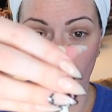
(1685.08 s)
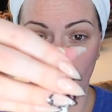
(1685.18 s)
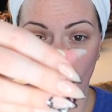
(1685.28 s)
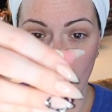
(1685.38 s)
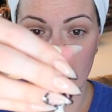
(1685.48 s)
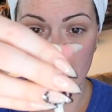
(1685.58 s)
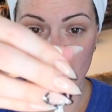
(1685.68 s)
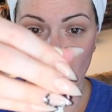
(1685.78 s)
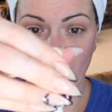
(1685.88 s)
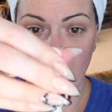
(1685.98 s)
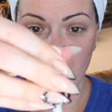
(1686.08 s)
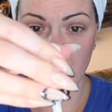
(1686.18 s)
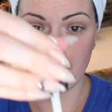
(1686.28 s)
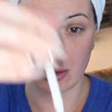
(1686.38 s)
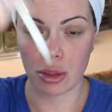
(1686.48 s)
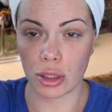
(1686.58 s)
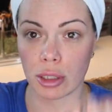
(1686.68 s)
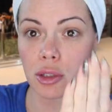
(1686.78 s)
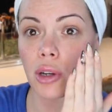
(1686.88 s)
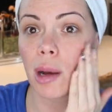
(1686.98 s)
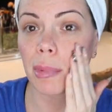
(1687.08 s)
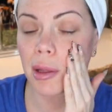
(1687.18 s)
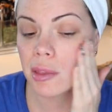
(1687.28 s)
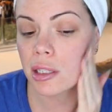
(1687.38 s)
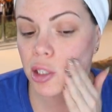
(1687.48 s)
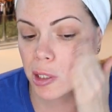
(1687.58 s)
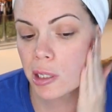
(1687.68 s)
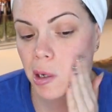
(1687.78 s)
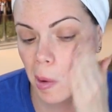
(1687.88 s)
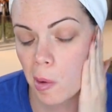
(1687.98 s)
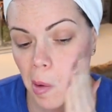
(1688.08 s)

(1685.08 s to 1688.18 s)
one drop, just a drop on this cheek,